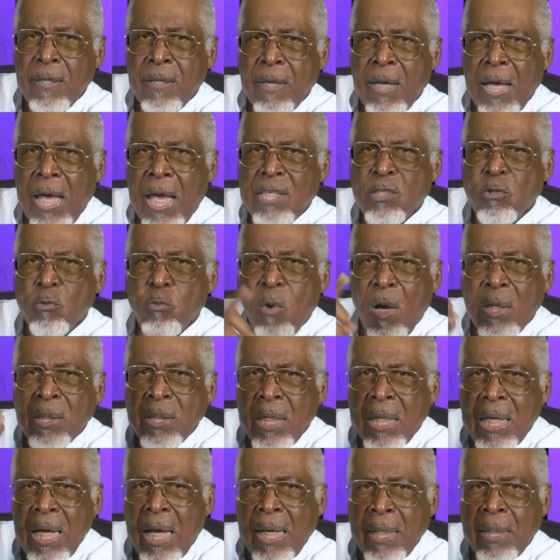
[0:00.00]
as one
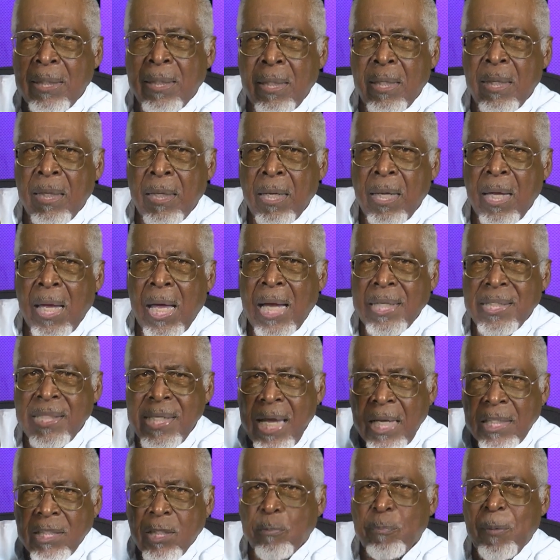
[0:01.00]
can at the
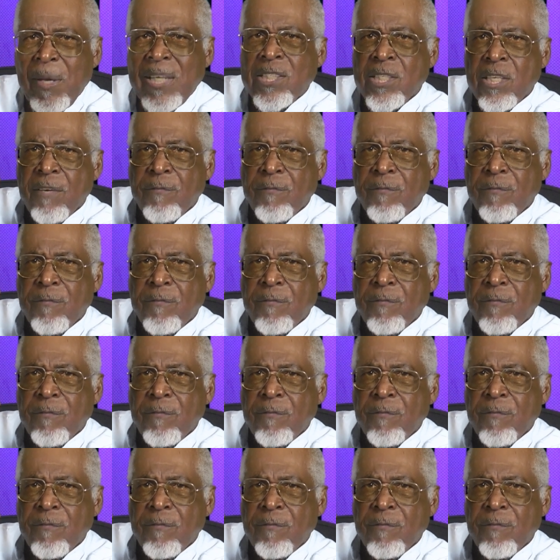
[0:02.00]
expense